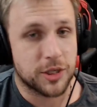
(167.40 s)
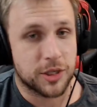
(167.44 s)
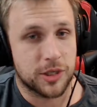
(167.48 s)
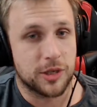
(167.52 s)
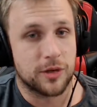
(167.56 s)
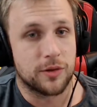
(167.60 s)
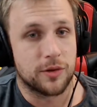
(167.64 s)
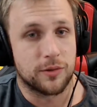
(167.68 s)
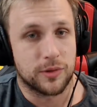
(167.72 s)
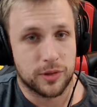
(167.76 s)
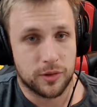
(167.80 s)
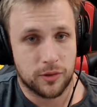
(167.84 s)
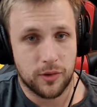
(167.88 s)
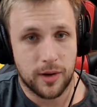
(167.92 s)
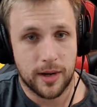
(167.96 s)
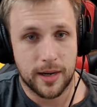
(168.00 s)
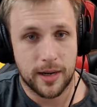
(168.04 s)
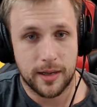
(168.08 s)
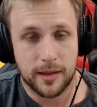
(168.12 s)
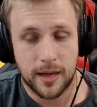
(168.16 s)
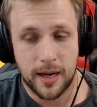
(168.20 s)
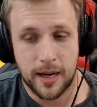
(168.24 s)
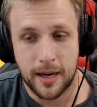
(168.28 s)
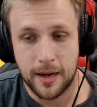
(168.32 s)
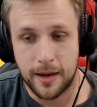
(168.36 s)
2 was great.
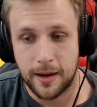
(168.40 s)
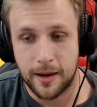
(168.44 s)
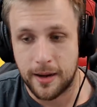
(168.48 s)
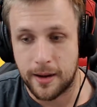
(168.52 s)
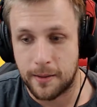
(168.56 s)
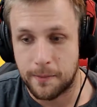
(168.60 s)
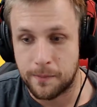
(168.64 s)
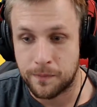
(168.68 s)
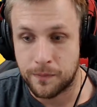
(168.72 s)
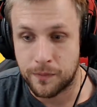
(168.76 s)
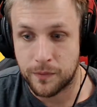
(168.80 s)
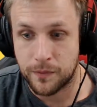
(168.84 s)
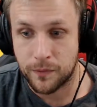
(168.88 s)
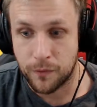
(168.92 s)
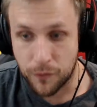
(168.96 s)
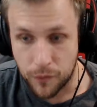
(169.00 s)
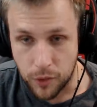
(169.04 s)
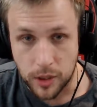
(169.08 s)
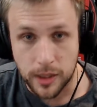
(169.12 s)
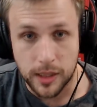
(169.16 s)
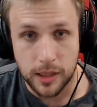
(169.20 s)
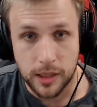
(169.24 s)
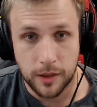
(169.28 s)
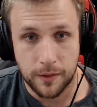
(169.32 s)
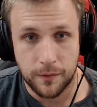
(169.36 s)

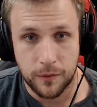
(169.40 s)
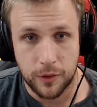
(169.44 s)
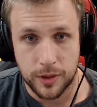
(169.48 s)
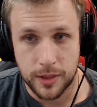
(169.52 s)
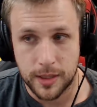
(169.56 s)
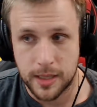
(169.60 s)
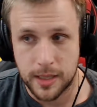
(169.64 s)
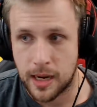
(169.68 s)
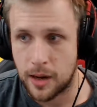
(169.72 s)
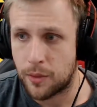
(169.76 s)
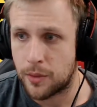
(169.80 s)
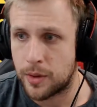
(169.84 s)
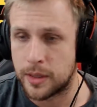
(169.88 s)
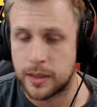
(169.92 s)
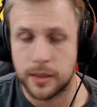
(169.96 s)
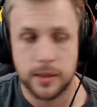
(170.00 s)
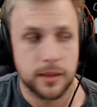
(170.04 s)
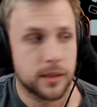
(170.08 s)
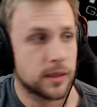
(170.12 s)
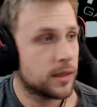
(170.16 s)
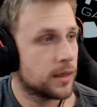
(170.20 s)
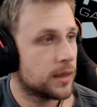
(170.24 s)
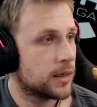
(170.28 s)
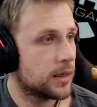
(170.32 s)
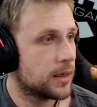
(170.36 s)
Really looking forward to that one.
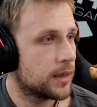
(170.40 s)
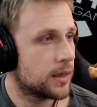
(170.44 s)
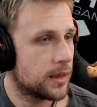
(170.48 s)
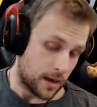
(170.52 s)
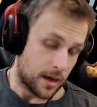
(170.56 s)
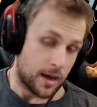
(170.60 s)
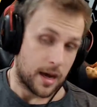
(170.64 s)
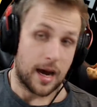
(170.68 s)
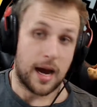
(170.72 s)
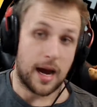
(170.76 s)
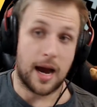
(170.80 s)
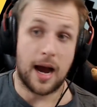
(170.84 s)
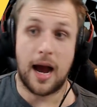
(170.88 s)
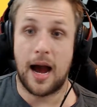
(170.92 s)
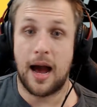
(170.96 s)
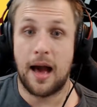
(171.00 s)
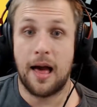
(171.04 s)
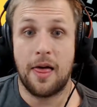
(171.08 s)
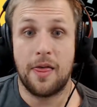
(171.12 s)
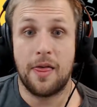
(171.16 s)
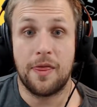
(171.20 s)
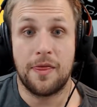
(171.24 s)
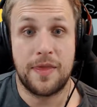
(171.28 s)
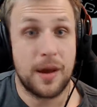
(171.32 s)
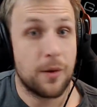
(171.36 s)

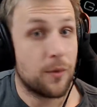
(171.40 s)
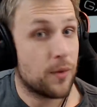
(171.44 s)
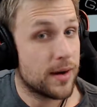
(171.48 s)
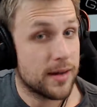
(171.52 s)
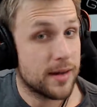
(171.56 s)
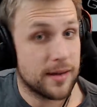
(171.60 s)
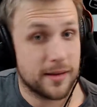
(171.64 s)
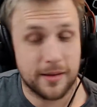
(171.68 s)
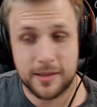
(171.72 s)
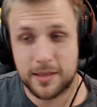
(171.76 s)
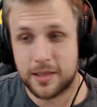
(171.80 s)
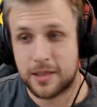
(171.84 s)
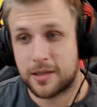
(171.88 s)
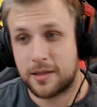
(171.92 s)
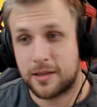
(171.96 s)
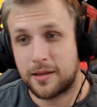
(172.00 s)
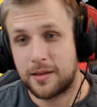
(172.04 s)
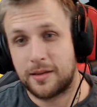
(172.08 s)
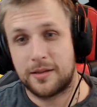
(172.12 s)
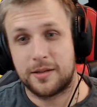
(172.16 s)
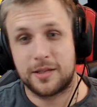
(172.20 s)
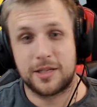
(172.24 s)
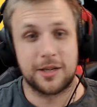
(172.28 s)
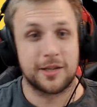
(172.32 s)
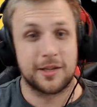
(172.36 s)

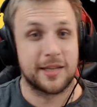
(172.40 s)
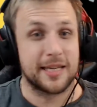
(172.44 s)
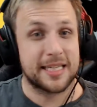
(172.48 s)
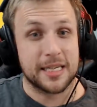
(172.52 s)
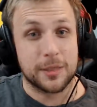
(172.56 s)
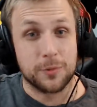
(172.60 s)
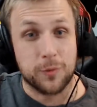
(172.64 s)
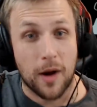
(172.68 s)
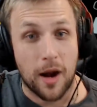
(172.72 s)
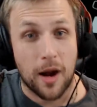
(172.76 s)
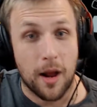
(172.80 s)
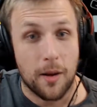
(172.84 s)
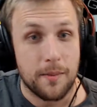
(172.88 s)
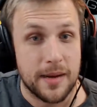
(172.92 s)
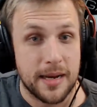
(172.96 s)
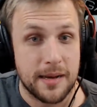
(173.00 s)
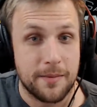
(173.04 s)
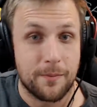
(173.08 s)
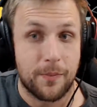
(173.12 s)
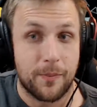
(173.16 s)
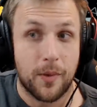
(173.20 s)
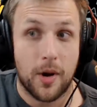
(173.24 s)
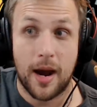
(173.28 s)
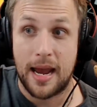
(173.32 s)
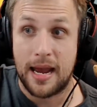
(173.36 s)
So this is what I
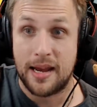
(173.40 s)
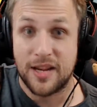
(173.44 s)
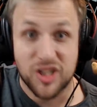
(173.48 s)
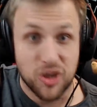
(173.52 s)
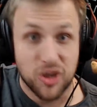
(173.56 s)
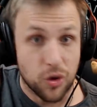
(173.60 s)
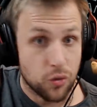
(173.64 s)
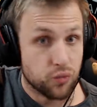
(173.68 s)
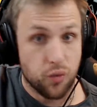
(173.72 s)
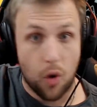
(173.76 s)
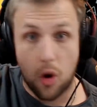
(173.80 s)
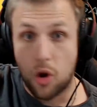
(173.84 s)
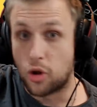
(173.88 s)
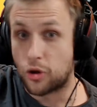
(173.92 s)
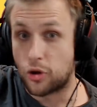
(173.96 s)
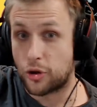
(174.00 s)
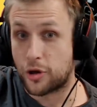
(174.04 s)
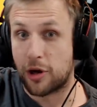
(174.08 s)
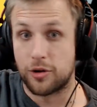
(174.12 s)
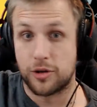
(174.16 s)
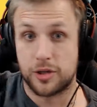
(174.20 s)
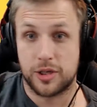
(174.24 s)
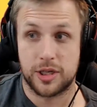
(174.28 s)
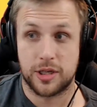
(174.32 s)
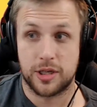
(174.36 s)
mean by it's a roller
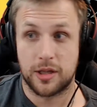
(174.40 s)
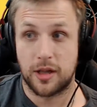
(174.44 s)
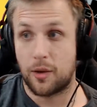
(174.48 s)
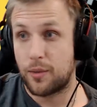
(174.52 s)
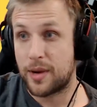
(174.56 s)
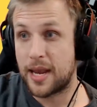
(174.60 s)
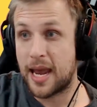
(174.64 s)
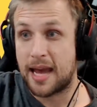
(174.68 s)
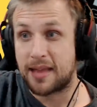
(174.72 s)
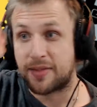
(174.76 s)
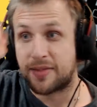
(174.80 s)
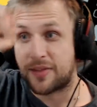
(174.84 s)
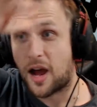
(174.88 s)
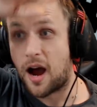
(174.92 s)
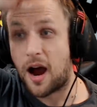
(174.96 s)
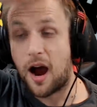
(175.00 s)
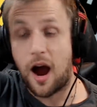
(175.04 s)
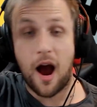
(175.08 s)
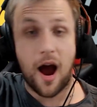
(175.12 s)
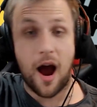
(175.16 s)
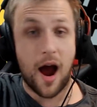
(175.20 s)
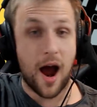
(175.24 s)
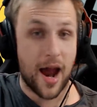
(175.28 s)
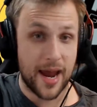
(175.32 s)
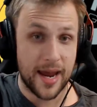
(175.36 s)
coaster. Like we had the
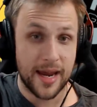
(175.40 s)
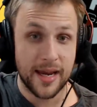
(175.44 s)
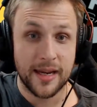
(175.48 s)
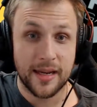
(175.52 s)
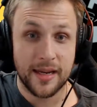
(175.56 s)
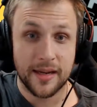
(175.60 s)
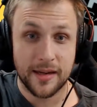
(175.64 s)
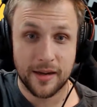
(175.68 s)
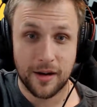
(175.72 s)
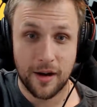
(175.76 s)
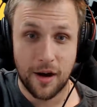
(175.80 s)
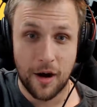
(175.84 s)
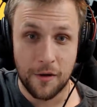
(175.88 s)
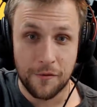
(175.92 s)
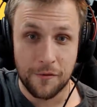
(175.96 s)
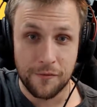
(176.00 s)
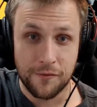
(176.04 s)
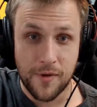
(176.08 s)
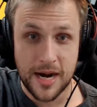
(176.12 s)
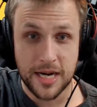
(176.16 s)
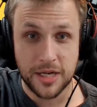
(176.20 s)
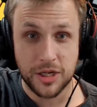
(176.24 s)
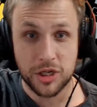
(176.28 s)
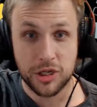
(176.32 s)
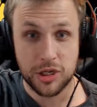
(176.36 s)
high of
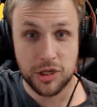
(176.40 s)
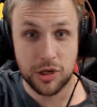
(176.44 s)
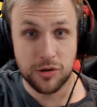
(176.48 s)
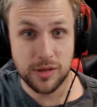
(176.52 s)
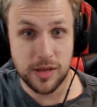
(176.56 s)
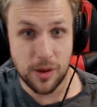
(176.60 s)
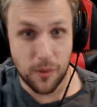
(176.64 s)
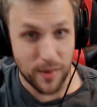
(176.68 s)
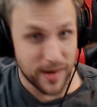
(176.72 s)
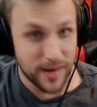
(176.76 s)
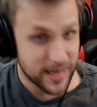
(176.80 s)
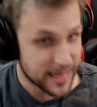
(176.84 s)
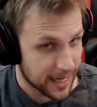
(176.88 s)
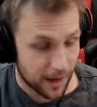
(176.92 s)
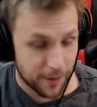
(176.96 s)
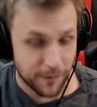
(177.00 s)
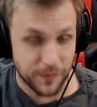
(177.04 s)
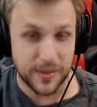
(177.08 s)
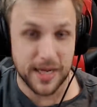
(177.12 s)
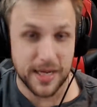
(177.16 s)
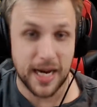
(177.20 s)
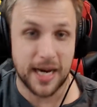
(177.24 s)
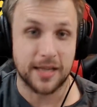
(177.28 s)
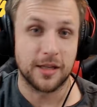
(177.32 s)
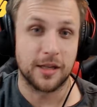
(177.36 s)
Rage 2, then we come
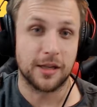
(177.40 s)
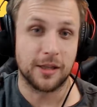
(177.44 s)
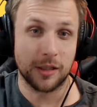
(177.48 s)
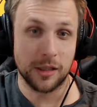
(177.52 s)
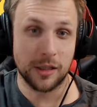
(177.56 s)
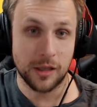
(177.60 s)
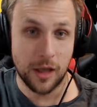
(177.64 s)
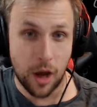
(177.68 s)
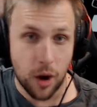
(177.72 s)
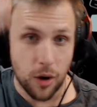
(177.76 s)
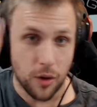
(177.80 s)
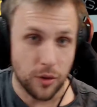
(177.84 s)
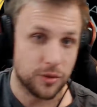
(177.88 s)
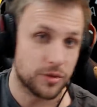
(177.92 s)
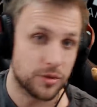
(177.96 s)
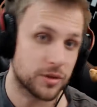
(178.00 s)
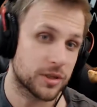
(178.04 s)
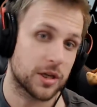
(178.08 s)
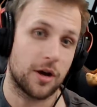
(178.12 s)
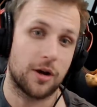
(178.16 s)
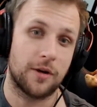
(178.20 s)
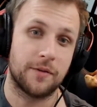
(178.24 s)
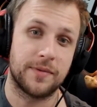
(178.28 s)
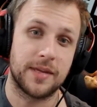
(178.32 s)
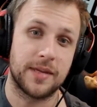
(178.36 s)
down the lows
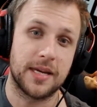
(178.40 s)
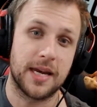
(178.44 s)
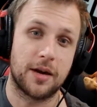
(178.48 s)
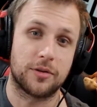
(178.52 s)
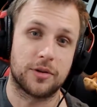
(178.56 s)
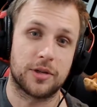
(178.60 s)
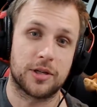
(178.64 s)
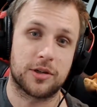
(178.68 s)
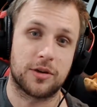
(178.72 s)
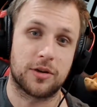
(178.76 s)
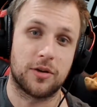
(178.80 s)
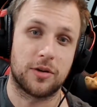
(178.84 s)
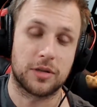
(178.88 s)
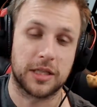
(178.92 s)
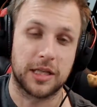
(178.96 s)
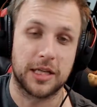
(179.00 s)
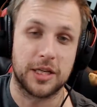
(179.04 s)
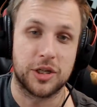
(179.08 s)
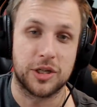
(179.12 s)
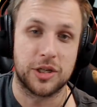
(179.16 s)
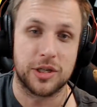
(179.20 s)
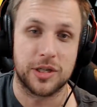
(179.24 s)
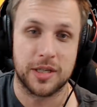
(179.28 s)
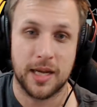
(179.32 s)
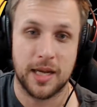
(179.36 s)
of the Elder Scrolls
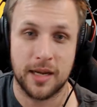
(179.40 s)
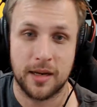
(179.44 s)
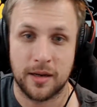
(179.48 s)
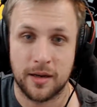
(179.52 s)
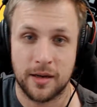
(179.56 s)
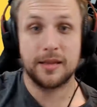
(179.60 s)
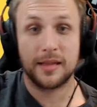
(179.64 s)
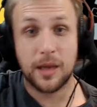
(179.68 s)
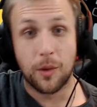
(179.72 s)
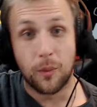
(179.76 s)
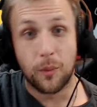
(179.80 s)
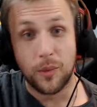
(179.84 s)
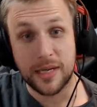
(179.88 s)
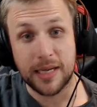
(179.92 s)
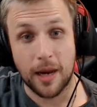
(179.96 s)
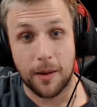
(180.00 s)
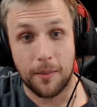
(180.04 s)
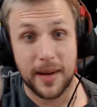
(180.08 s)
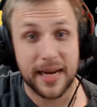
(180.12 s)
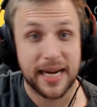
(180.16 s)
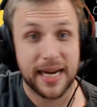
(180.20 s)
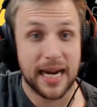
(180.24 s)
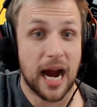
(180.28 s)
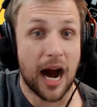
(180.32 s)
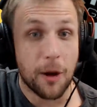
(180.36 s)
Legends, and then we come
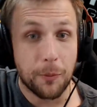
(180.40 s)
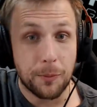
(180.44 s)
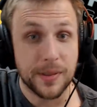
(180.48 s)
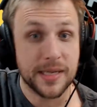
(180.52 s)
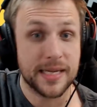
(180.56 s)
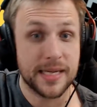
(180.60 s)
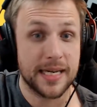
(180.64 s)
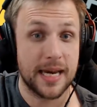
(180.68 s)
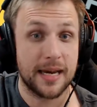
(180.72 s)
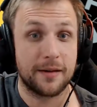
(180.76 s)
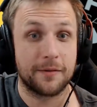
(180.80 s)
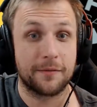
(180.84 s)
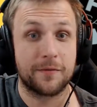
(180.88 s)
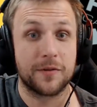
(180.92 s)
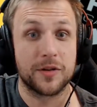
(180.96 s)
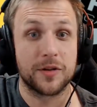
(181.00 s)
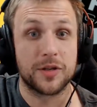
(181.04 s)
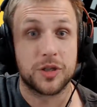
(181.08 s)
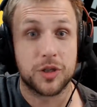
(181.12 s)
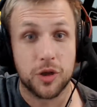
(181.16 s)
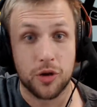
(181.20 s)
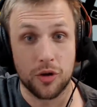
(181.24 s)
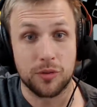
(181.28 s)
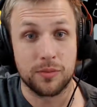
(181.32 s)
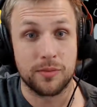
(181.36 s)
back up again for
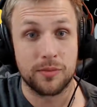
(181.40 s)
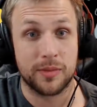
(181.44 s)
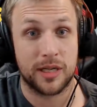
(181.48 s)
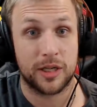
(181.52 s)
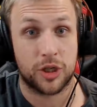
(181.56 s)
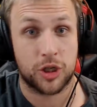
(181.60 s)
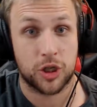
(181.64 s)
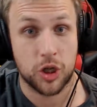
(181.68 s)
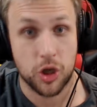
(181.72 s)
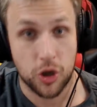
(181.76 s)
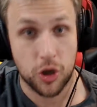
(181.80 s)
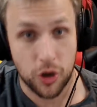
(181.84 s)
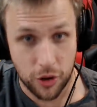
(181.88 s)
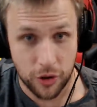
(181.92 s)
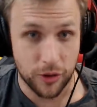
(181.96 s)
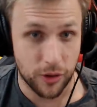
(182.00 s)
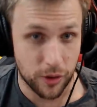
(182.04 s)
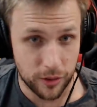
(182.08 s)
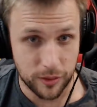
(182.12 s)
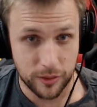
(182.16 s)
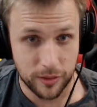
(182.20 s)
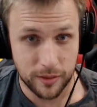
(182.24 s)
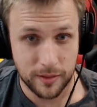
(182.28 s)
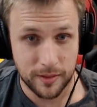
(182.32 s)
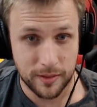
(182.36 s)
Doom Eternal,